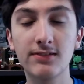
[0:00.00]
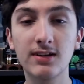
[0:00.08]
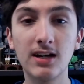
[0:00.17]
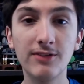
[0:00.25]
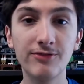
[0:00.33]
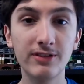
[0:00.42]
a
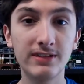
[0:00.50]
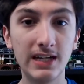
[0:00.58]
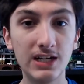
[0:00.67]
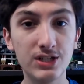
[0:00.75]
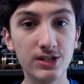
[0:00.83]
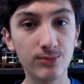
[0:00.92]

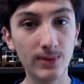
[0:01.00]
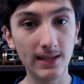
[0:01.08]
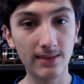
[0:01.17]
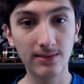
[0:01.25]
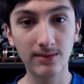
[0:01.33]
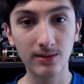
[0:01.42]
confrontation
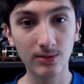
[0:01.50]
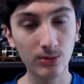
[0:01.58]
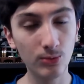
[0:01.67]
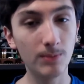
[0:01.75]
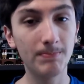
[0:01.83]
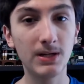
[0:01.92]
with
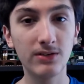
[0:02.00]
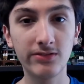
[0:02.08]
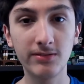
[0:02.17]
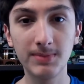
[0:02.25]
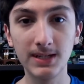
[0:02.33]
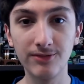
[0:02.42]
who appears
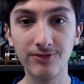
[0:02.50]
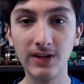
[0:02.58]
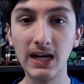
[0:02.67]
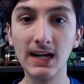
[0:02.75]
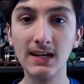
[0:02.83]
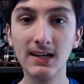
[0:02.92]
to be a
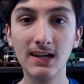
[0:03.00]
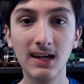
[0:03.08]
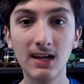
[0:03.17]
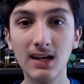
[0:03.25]
fan.